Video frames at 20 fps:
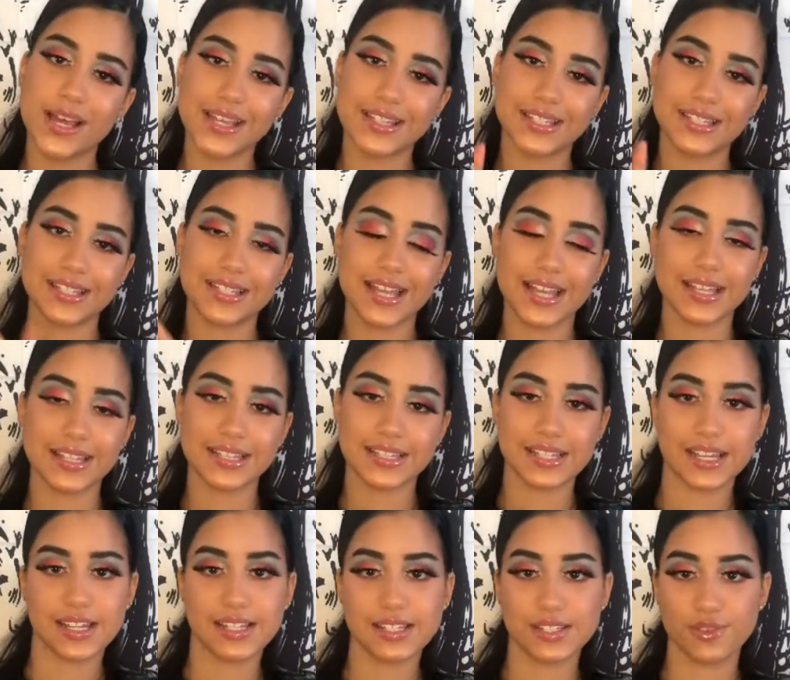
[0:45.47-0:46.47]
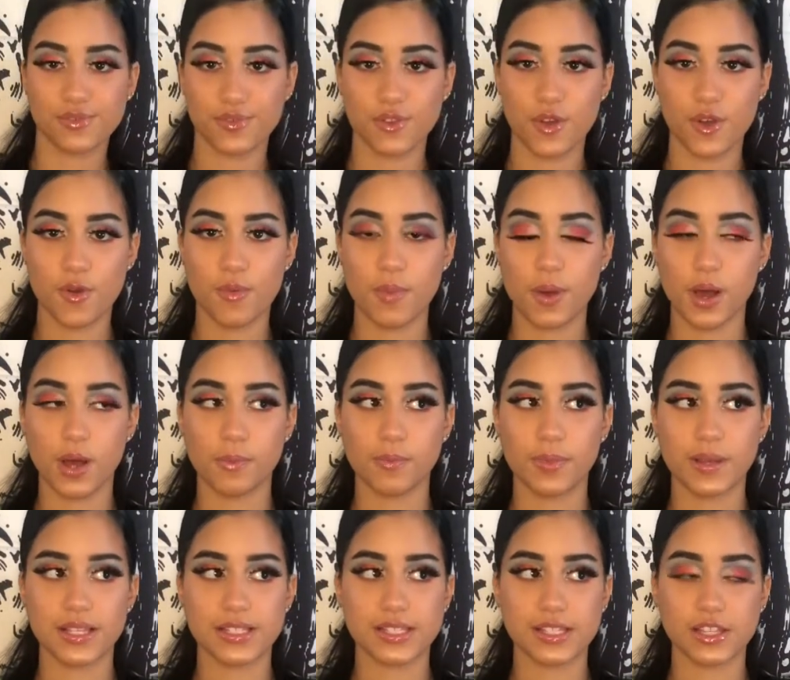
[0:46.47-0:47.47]
today I decided to film a
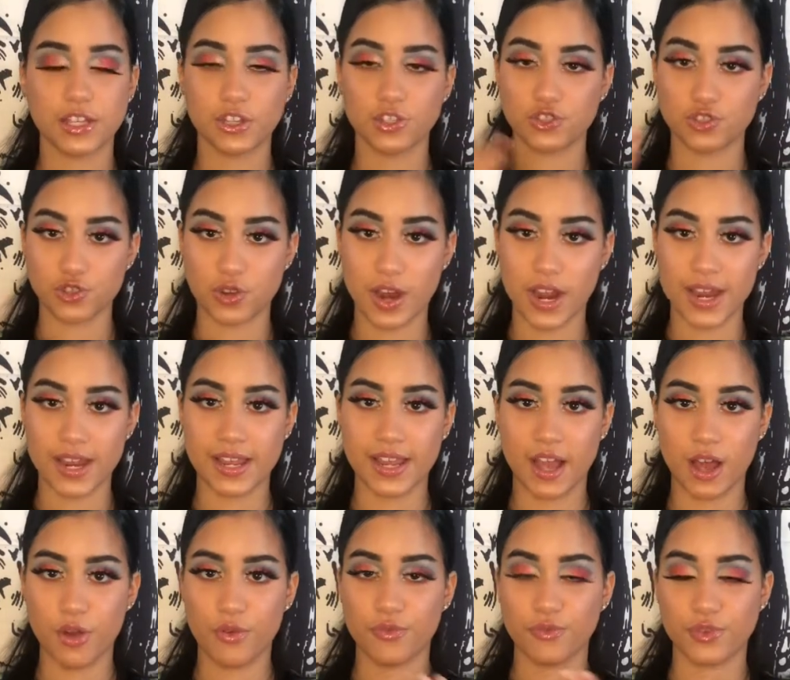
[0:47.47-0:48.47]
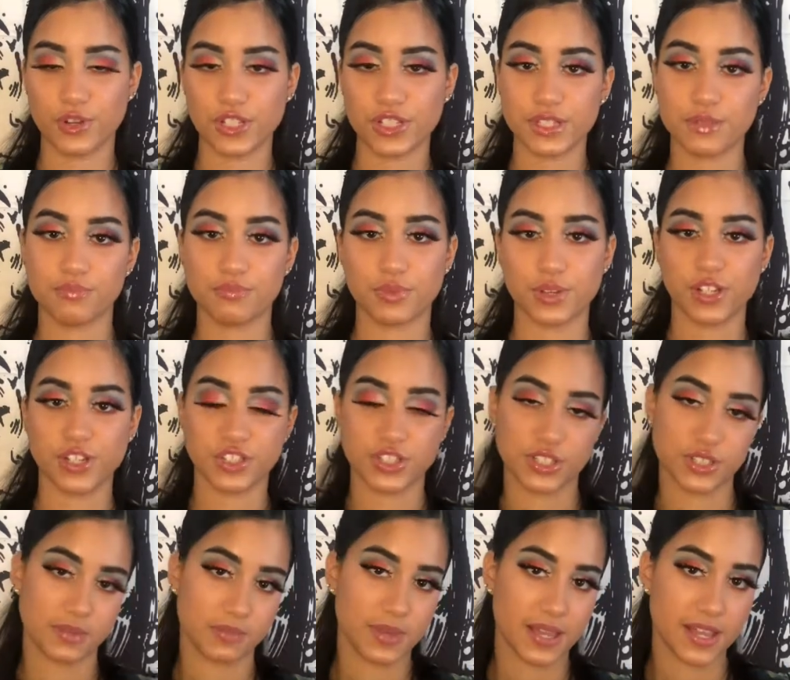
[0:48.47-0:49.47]
basically trying out first
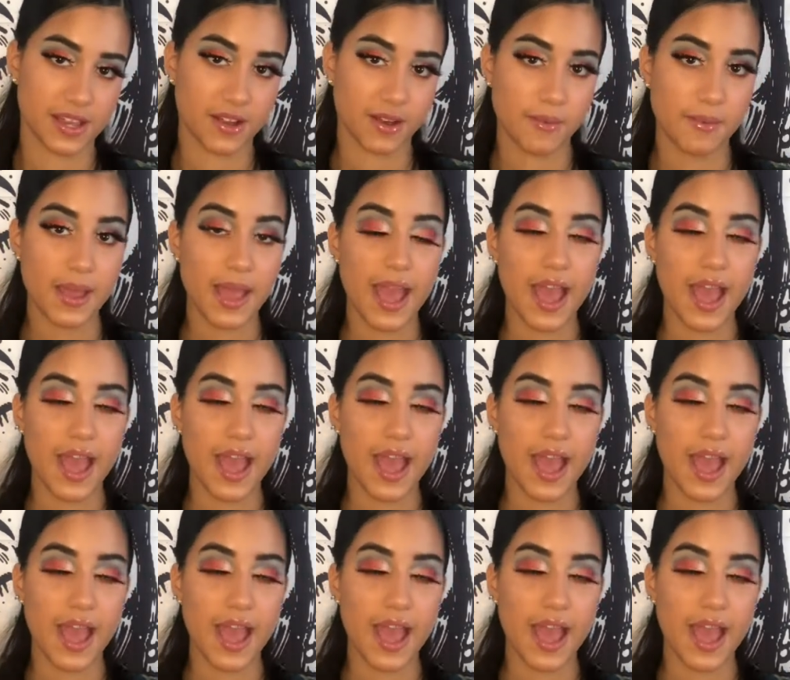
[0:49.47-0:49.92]
impressions makeup.